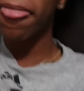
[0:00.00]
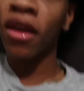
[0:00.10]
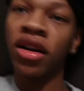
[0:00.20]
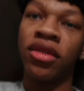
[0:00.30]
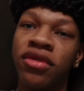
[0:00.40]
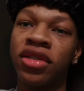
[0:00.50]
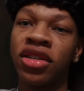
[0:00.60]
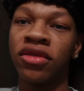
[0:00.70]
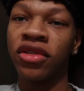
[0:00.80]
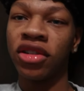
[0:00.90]
All right,
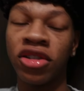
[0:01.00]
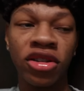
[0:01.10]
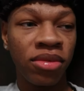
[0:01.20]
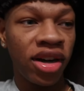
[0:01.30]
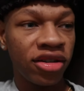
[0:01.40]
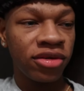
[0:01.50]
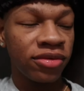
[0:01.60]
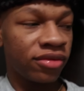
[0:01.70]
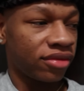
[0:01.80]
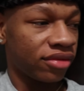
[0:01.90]
first, I'm gonna go to the bathroom.
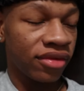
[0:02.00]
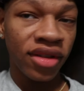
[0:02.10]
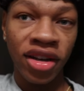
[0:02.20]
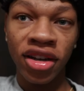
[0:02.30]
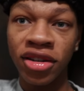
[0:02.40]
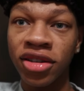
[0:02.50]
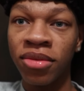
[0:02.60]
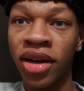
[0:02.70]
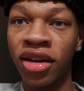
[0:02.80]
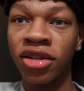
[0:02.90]
Go to
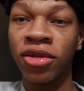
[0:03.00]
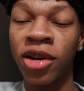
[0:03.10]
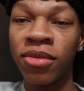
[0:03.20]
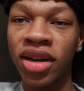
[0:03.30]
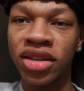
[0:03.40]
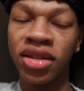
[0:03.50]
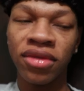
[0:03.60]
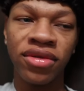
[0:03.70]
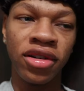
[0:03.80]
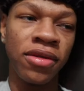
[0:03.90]
the bathroom, wake
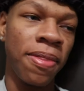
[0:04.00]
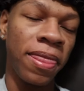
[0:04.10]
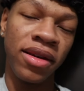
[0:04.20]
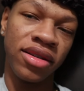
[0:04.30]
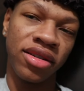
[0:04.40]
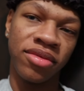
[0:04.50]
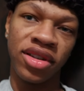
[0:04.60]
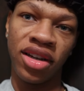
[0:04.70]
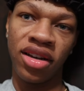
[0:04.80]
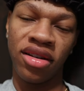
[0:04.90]
myself up, you see what I'm
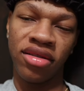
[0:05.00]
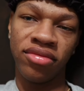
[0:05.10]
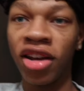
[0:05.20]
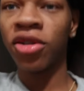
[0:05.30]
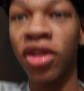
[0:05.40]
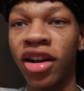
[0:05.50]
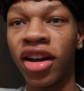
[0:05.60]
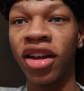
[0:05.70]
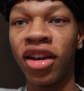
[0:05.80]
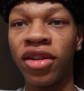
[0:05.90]
saying? Handle what I
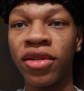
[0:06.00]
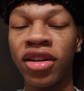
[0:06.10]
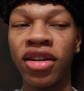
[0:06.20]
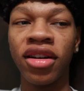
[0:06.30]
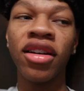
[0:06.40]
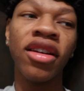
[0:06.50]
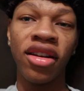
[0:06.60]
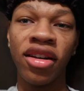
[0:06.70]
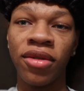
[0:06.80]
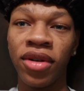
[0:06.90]
gotta handle in there,
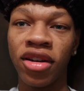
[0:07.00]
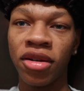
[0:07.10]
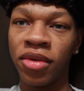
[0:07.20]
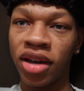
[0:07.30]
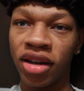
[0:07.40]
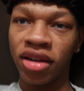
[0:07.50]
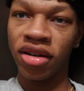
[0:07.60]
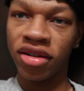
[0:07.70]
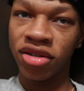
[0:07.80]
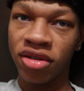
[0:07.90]
then we can come back in
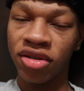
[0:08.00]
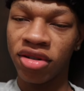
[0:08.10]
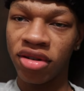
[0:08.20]
here, so.